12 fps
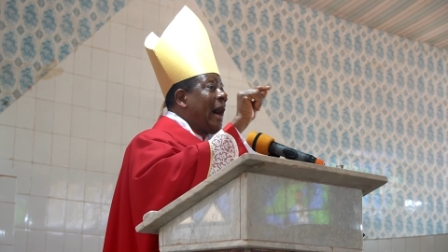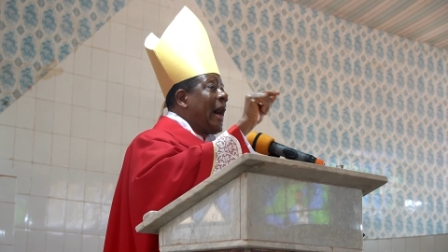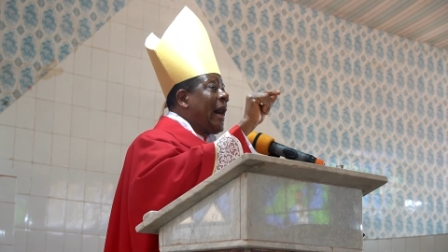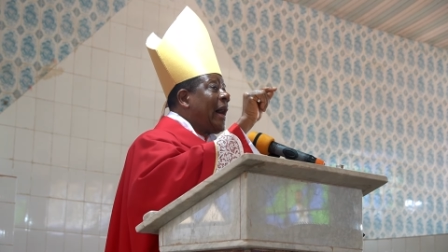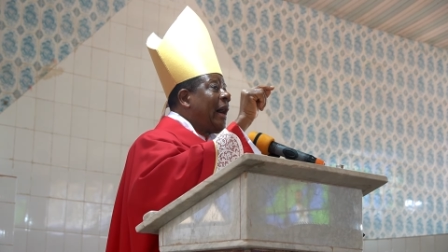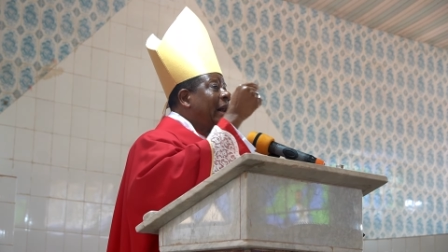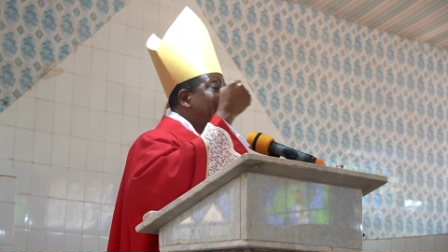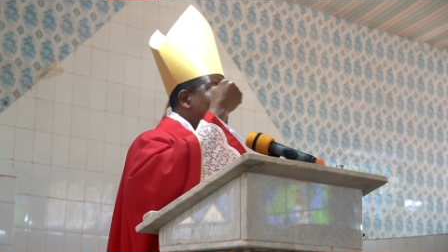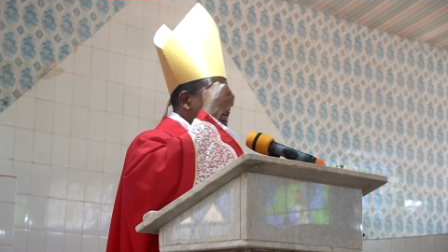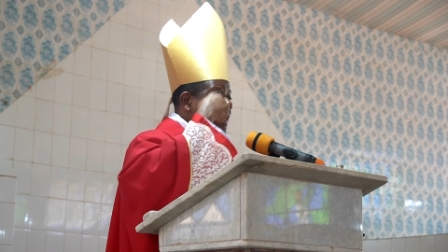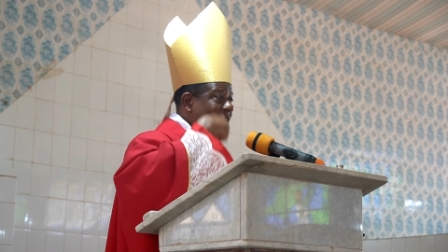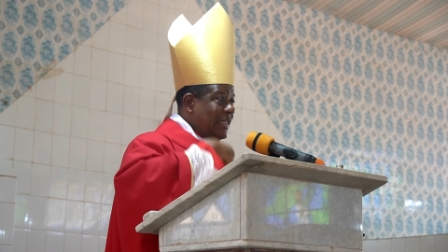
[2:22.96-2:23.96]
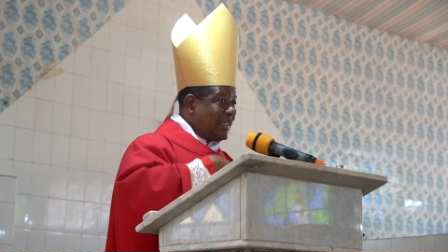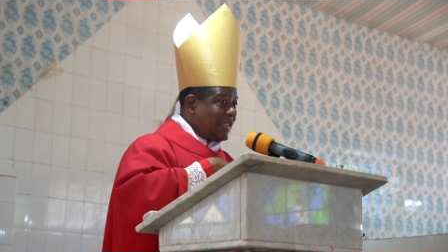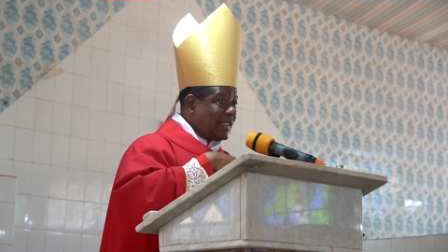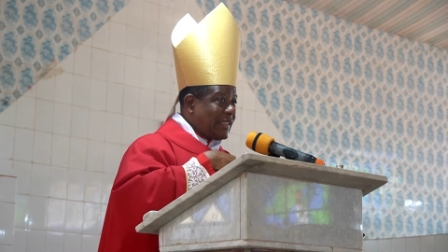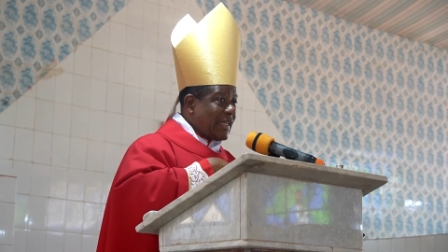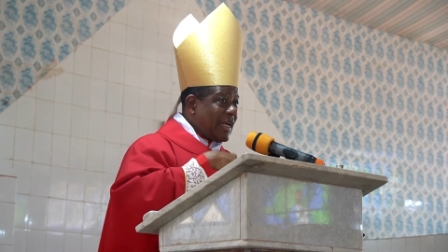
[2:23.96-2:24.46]
are
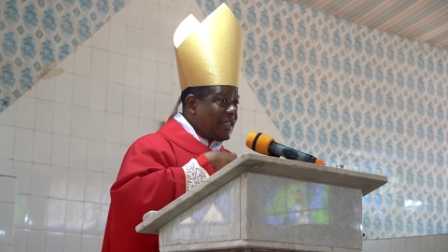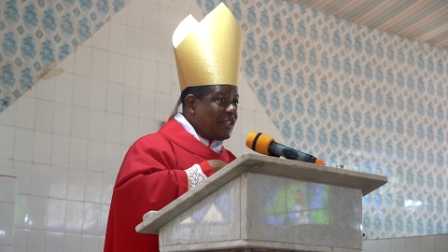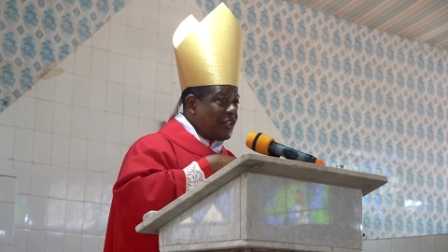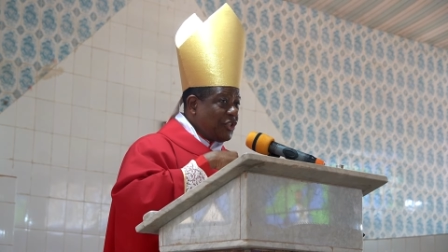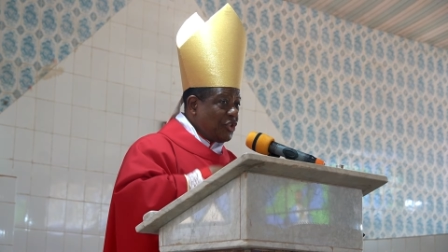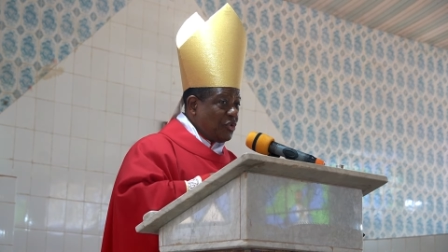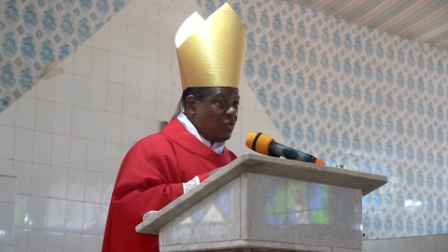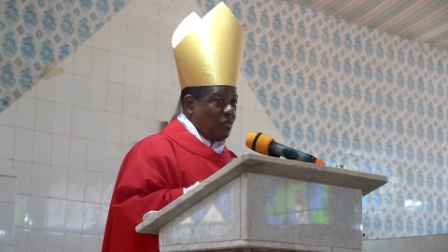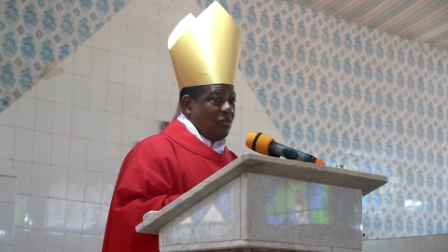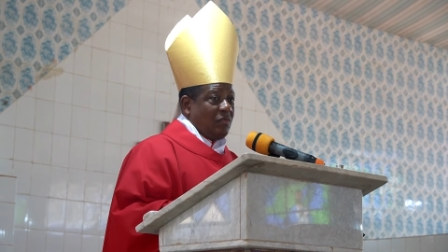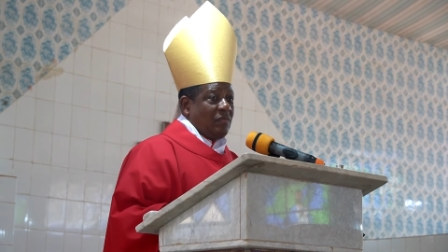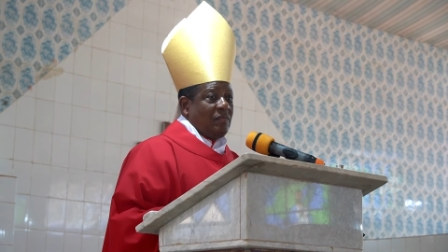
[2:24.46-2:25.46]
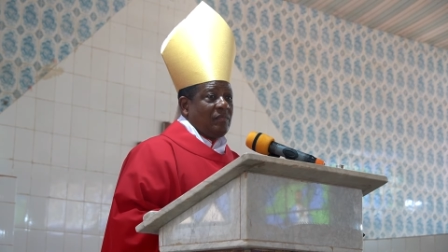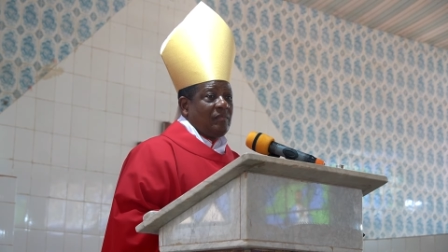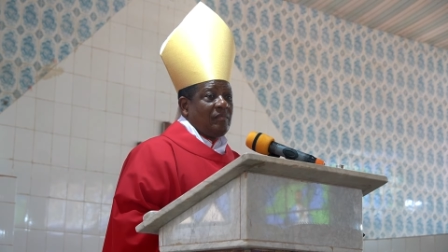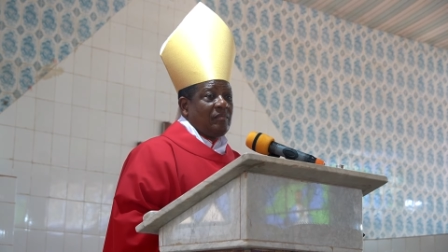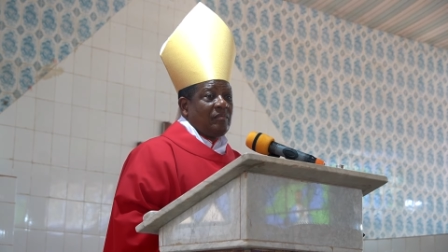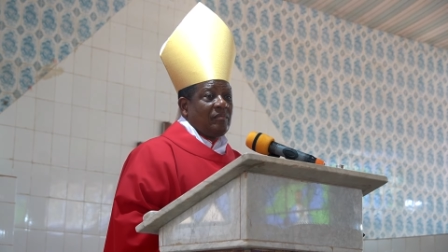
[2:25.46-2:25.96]
inside you,
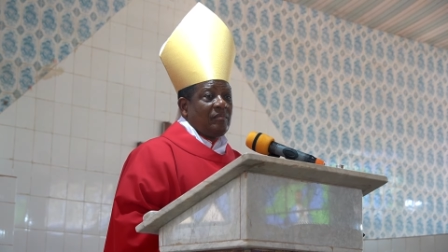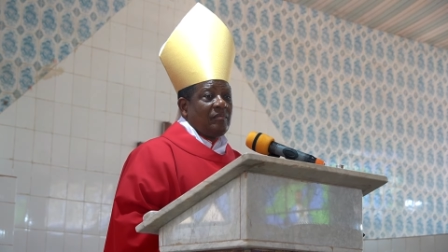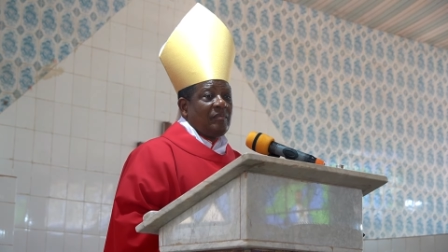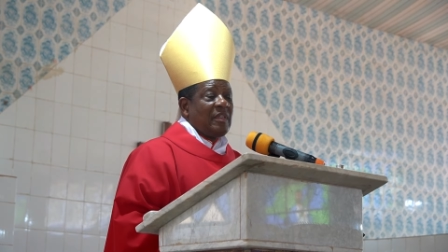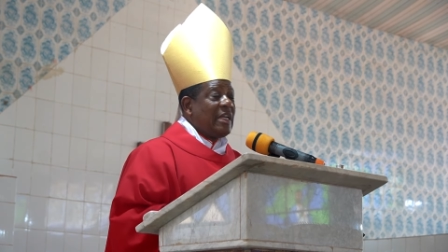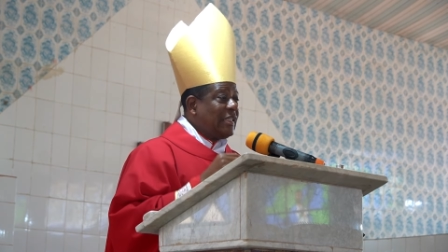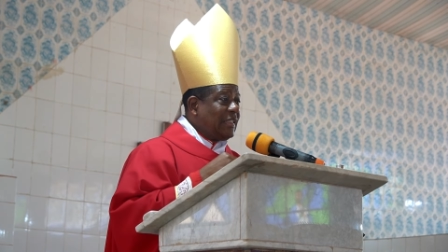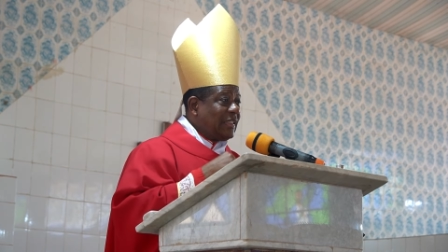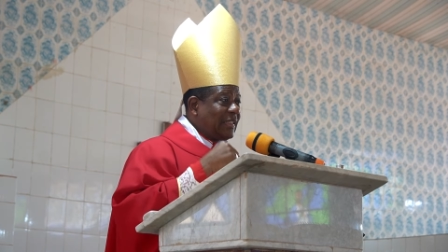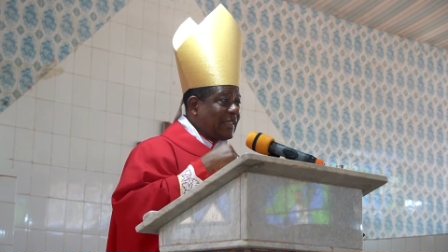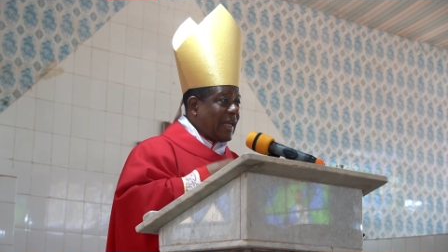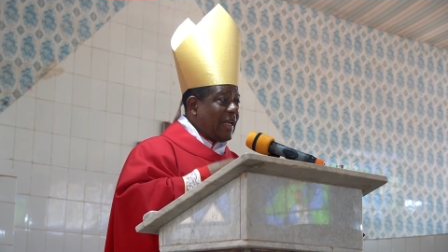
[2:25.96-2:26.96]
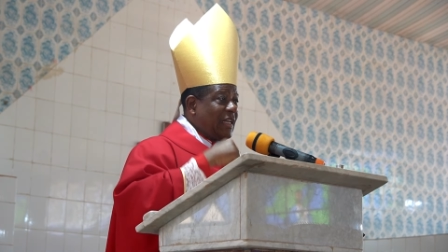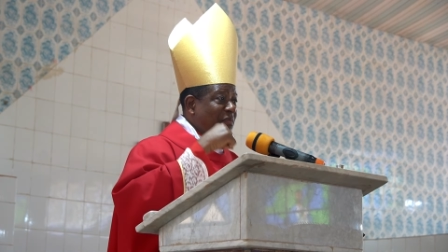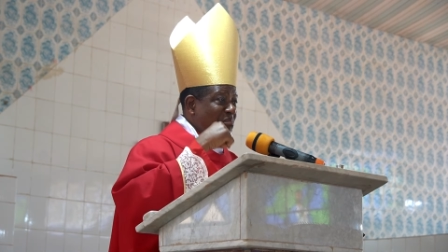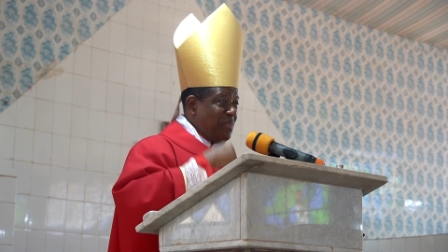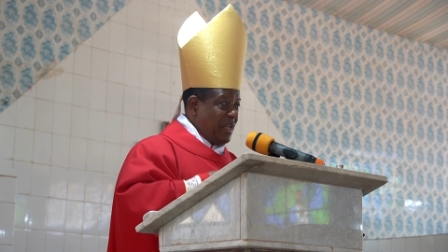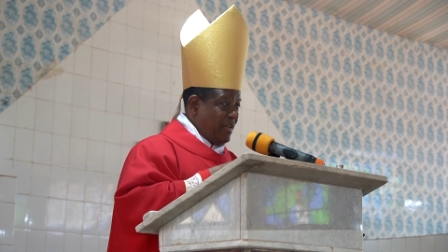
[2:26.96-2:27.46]

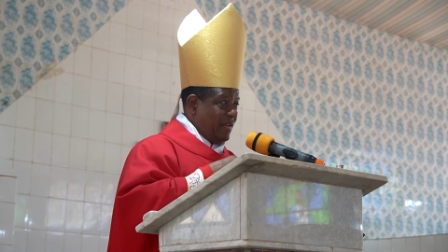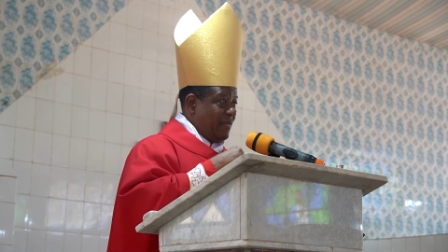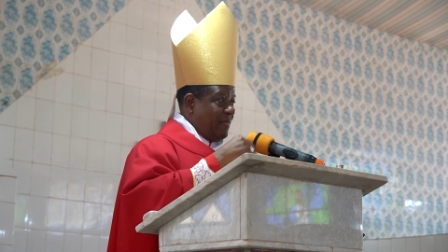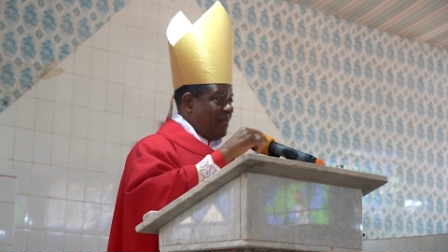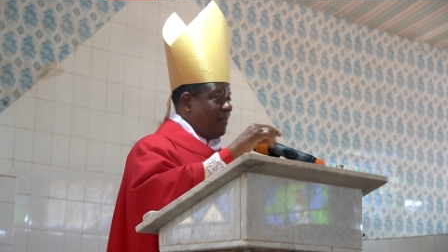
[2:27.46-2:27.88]
inside me.